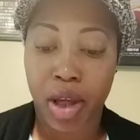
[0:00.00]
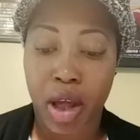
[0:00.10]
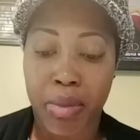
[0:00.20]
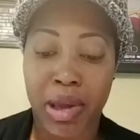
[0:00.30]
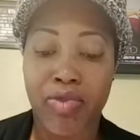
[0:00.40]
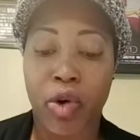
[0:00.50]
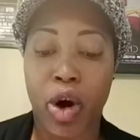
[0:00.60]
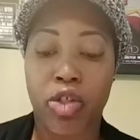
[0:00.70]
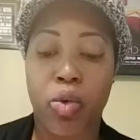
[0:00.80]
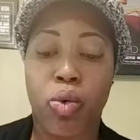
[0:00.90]

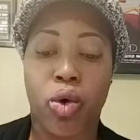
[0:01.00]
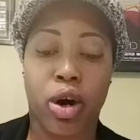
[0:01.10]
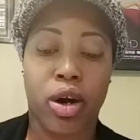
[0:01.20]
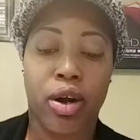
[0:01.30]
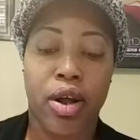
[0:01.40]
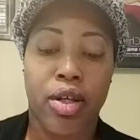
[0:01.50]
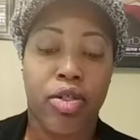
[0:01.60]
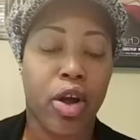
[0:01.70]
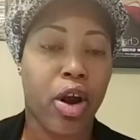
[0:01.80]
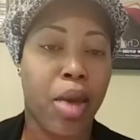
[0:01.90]
Before the war,
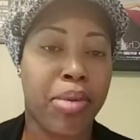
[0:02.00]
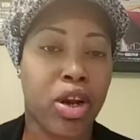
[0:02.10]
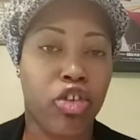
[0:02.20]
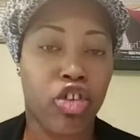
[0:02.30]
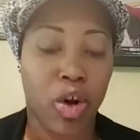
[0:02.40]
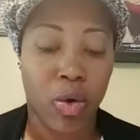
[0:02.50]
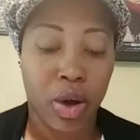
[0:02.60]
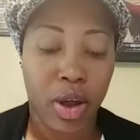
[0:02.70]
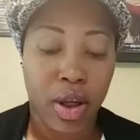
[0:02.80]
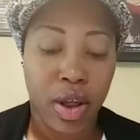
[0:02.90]
there had been a
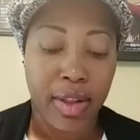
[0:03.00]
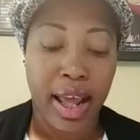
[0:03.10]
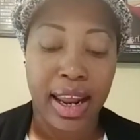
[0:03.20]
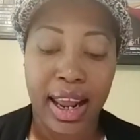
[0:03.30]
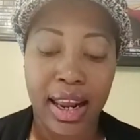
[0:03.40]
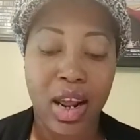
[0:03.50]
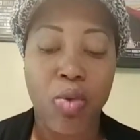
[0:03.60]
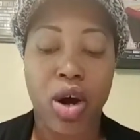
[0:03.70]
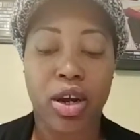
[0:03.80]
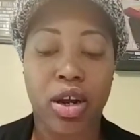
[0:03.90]
joke that
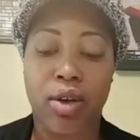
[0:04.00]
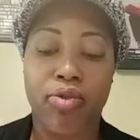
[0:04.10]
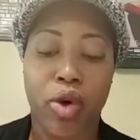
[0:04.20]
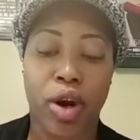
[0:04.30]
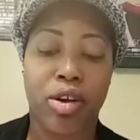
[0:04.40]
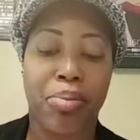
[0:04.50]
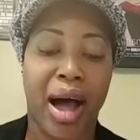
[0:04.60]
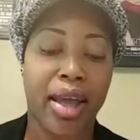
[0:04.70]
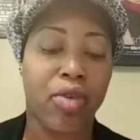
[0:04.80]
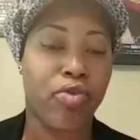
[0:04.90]
anyone could afford to
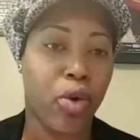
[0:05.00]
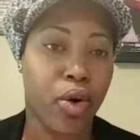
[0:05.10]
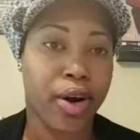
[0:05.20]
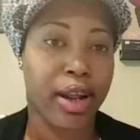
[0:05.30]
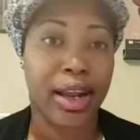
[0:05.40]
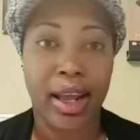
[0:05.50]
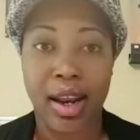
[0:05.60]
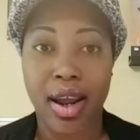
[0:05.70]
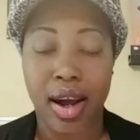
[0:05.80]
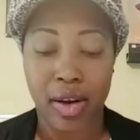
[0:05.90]
buy a Ford in
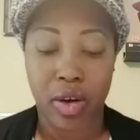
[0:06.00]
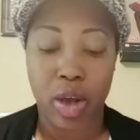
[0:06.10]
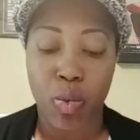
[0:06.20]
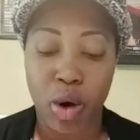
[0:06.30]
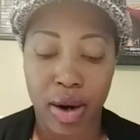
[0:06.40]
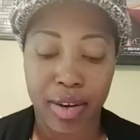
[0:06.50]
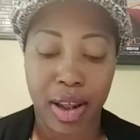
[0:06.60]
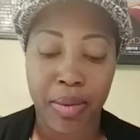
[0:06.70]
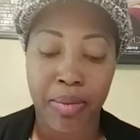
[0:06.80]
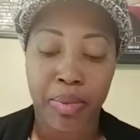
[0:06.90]
any color he
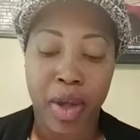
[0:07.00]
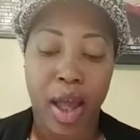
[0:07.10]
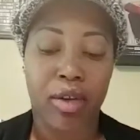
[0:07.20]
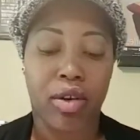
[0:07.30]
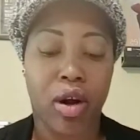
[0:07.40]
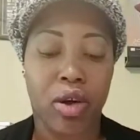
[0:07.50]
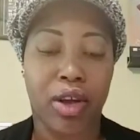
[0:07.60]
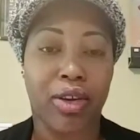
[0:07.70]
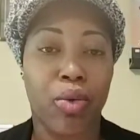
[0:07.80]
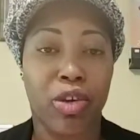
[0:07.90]
wanted as long
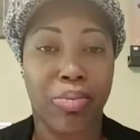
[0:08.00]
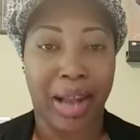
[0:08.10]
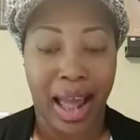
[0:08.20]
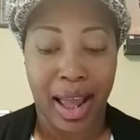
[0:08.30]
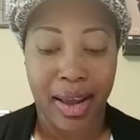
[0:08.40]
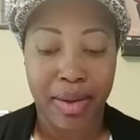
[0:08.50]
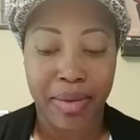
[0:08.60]
as it was black.